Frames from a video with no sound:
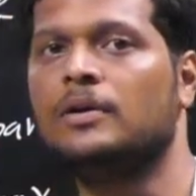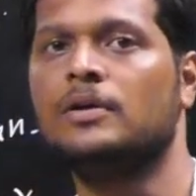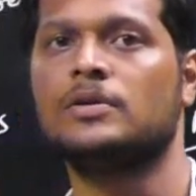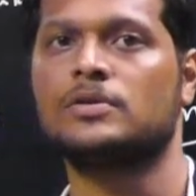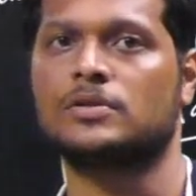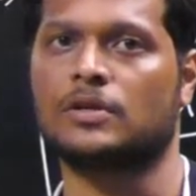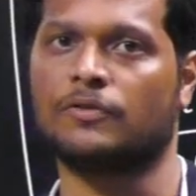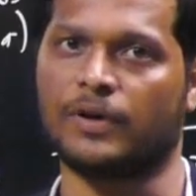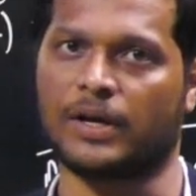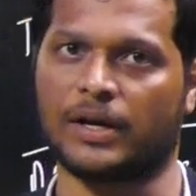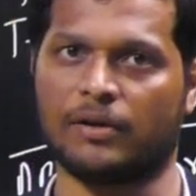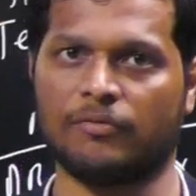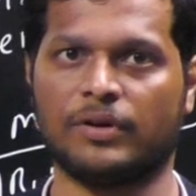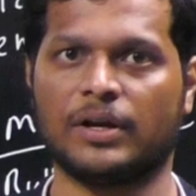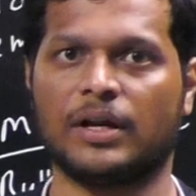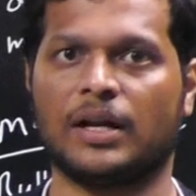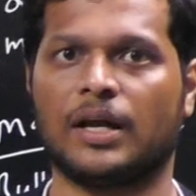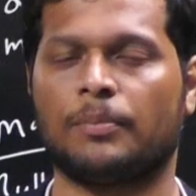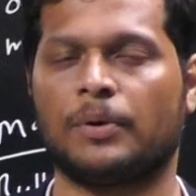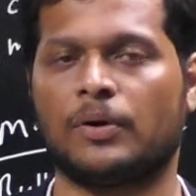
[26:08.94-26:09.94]
So for
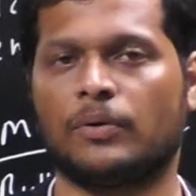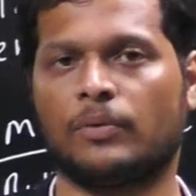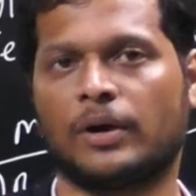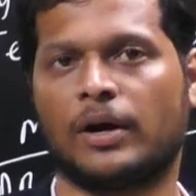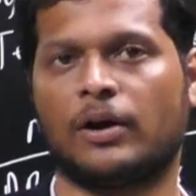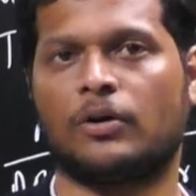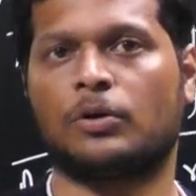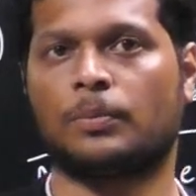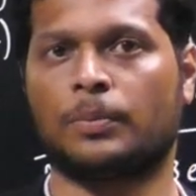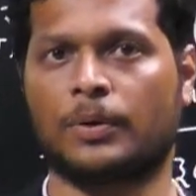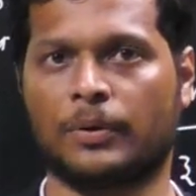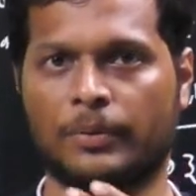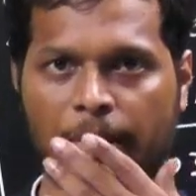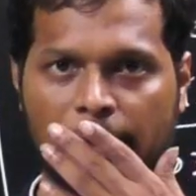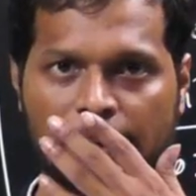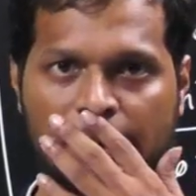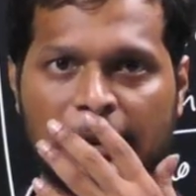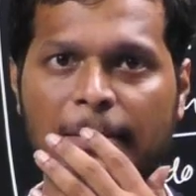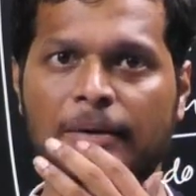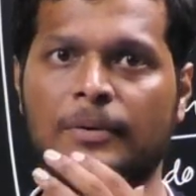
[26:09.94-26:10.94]
every labor we have to
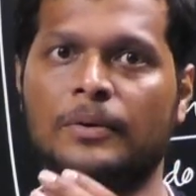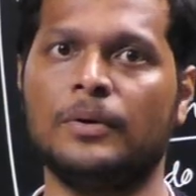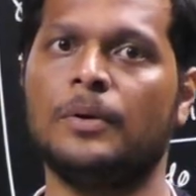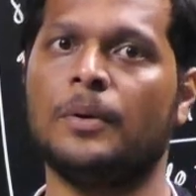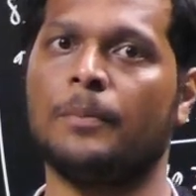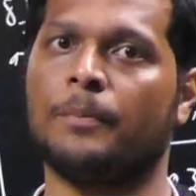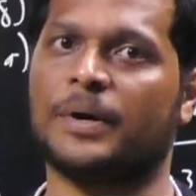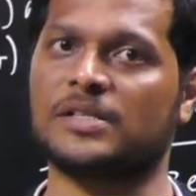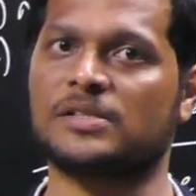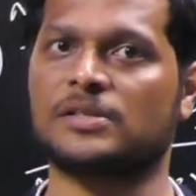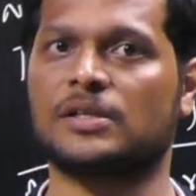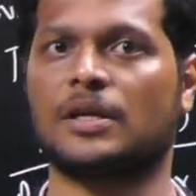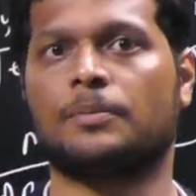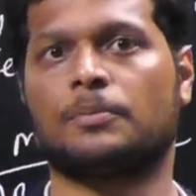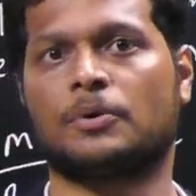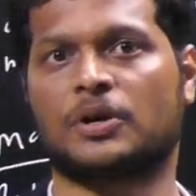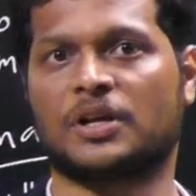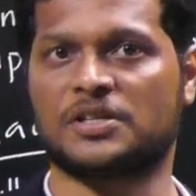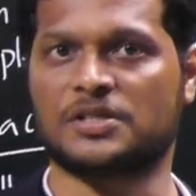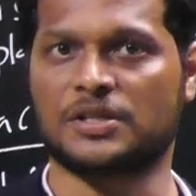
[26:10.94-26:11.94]
provide the personal
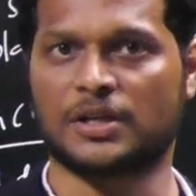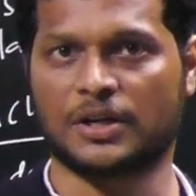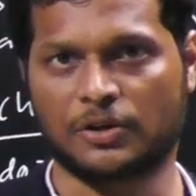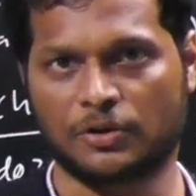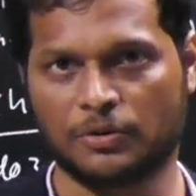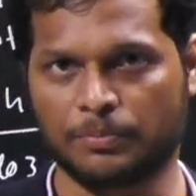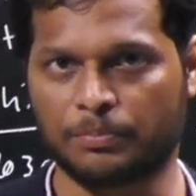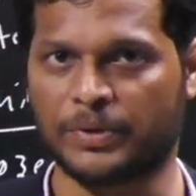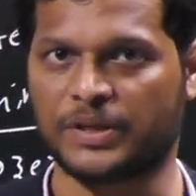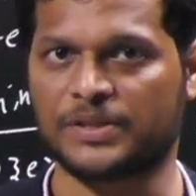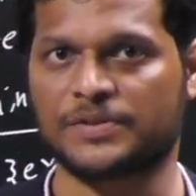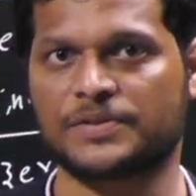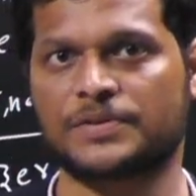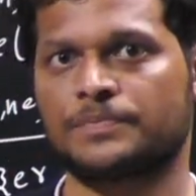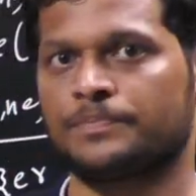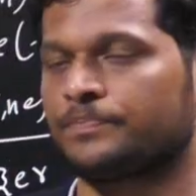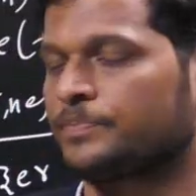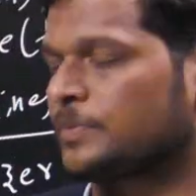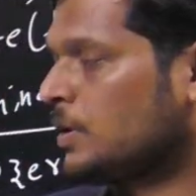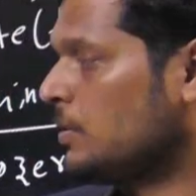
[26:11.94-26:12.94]
protection equipments.
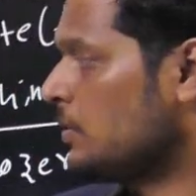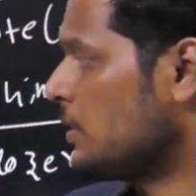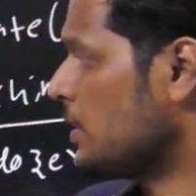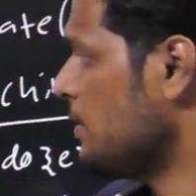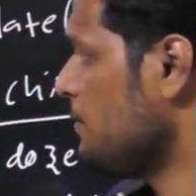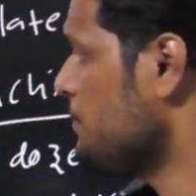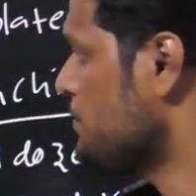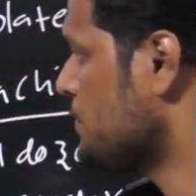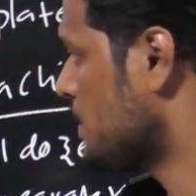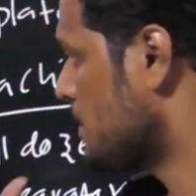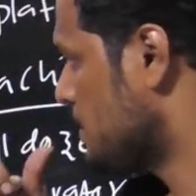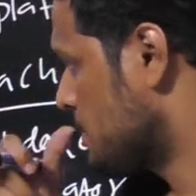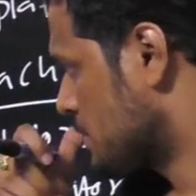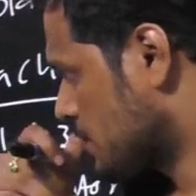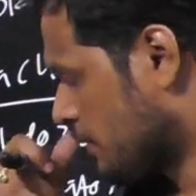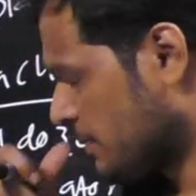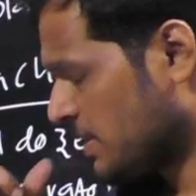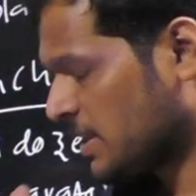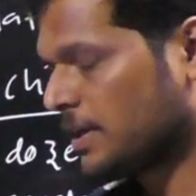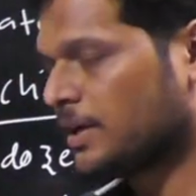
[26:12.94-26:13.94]
Okay.
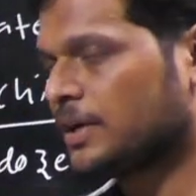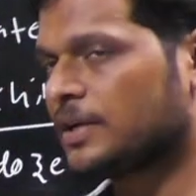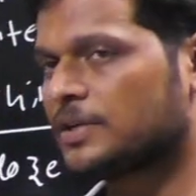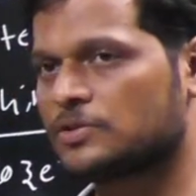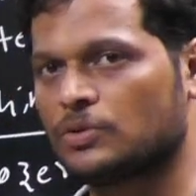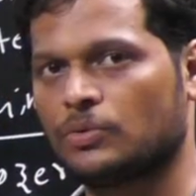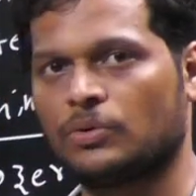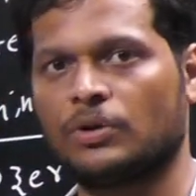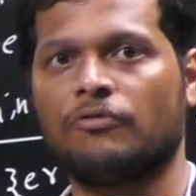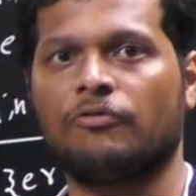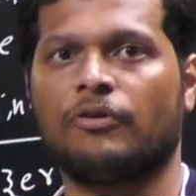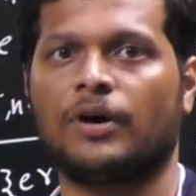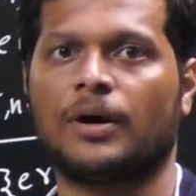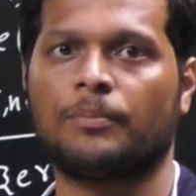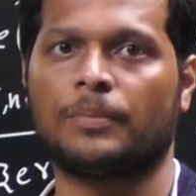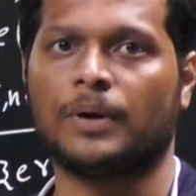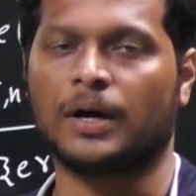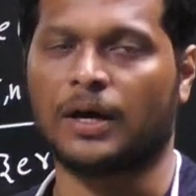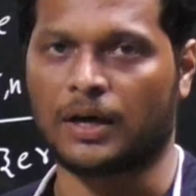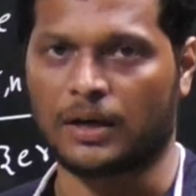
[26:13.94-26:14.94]
So whether it is
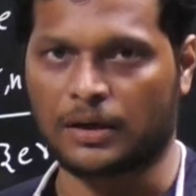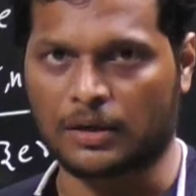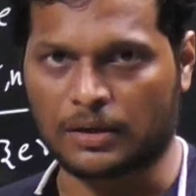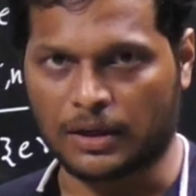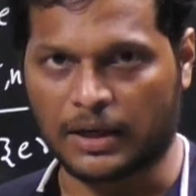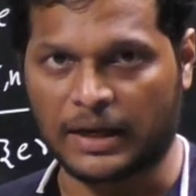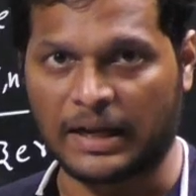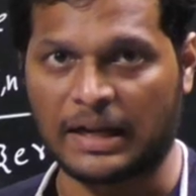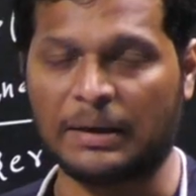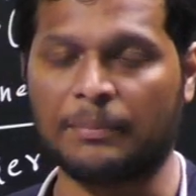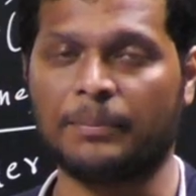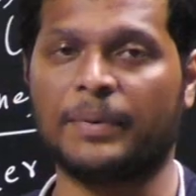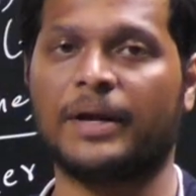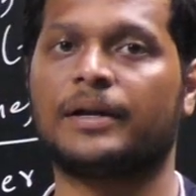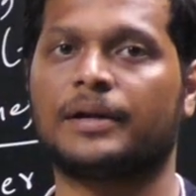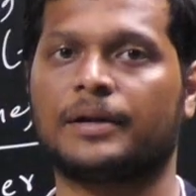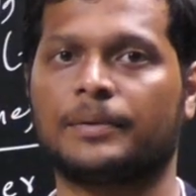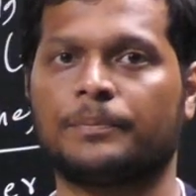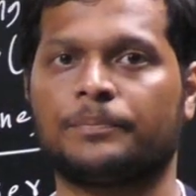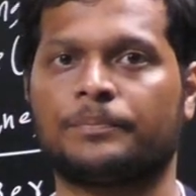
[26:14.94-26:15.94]
uniform or
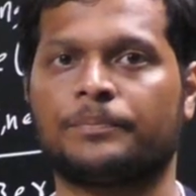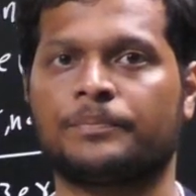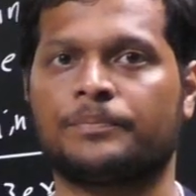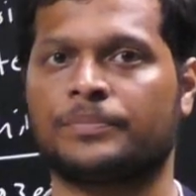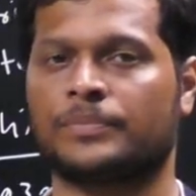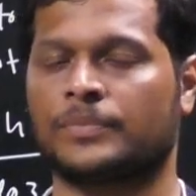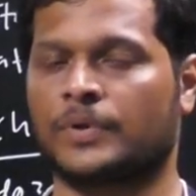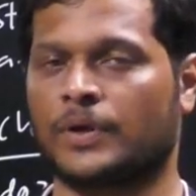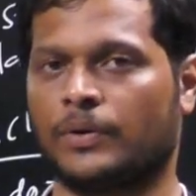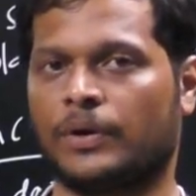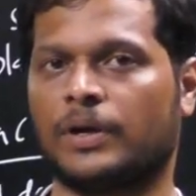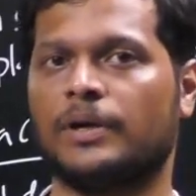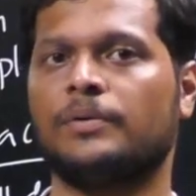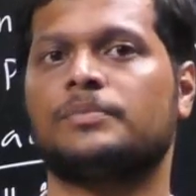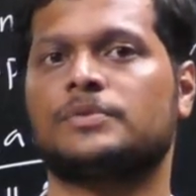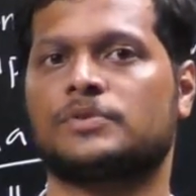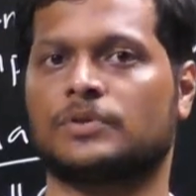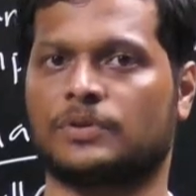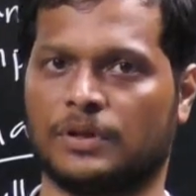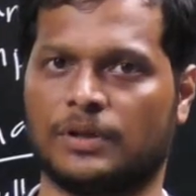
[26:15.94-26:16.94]
helmet. Okay.
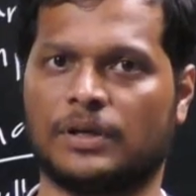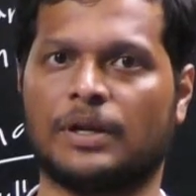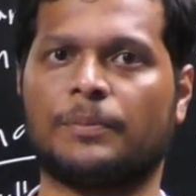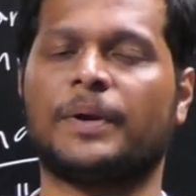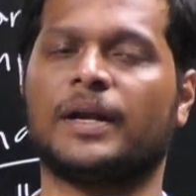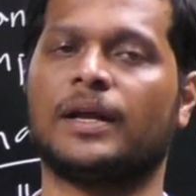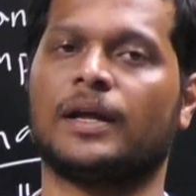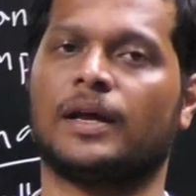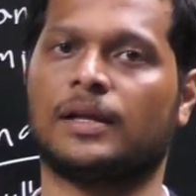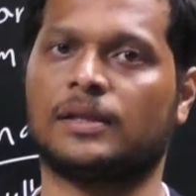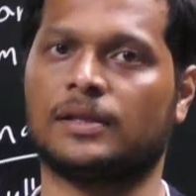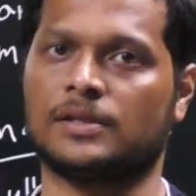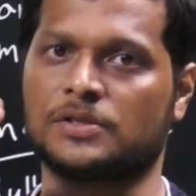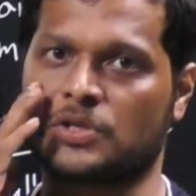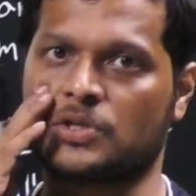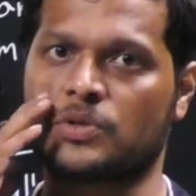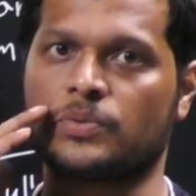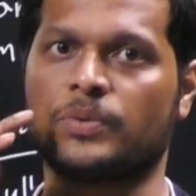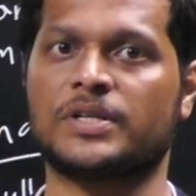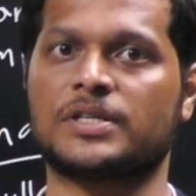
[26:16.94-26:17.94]
So depending on the
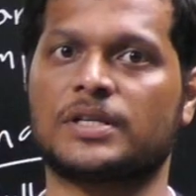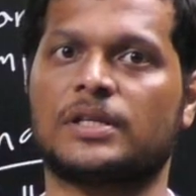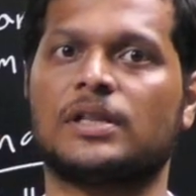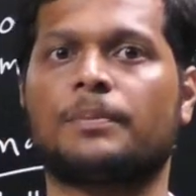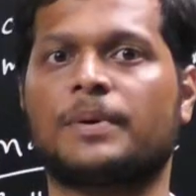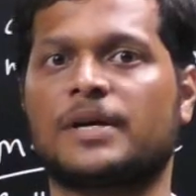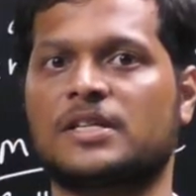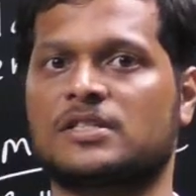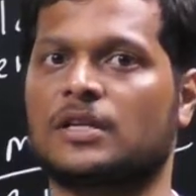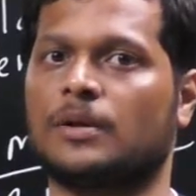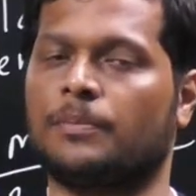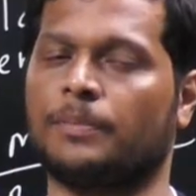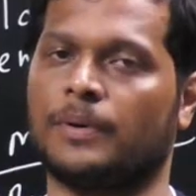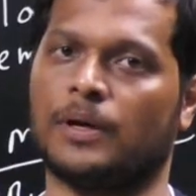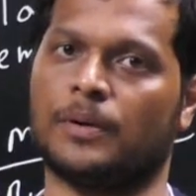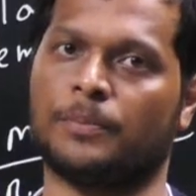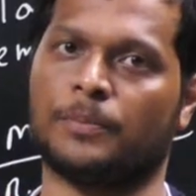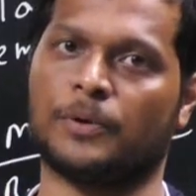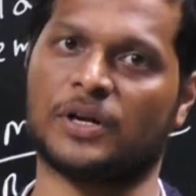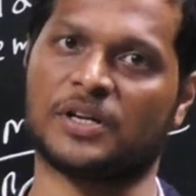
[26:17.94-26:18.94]
situation, the personal
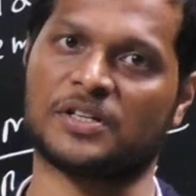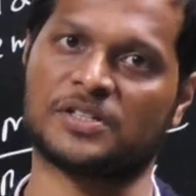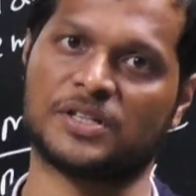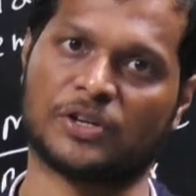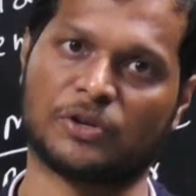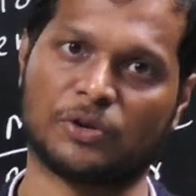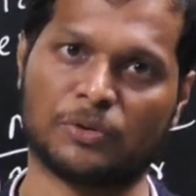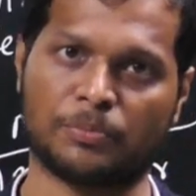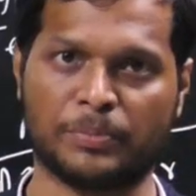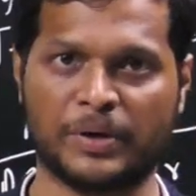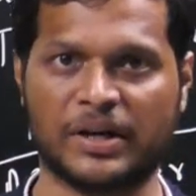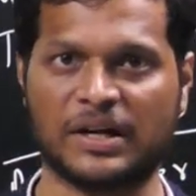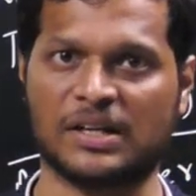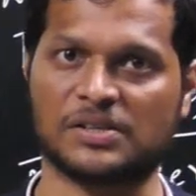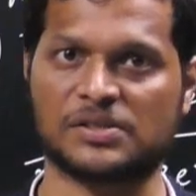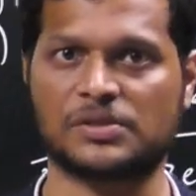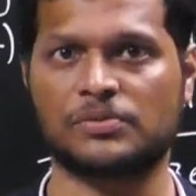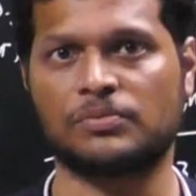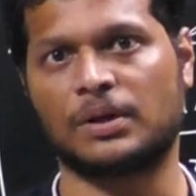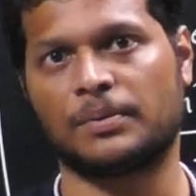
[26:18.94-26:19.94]
protection equipment
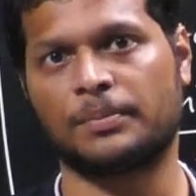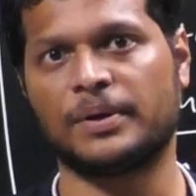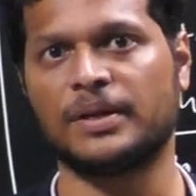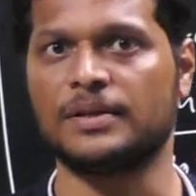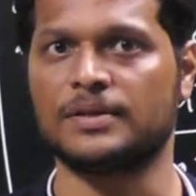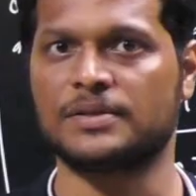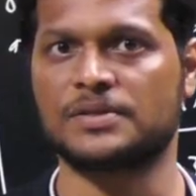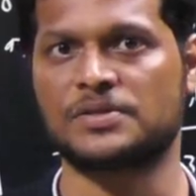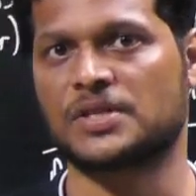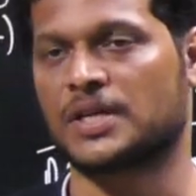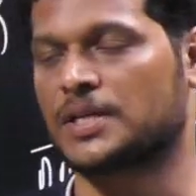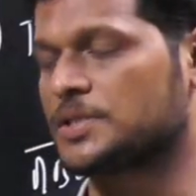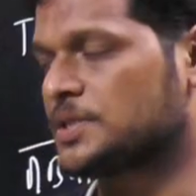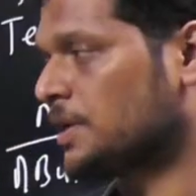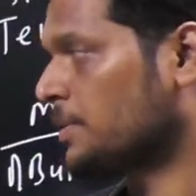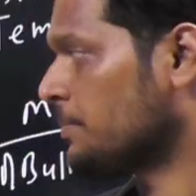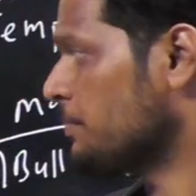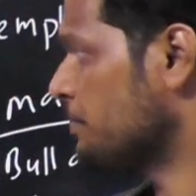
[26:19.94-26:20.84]
list will be changing.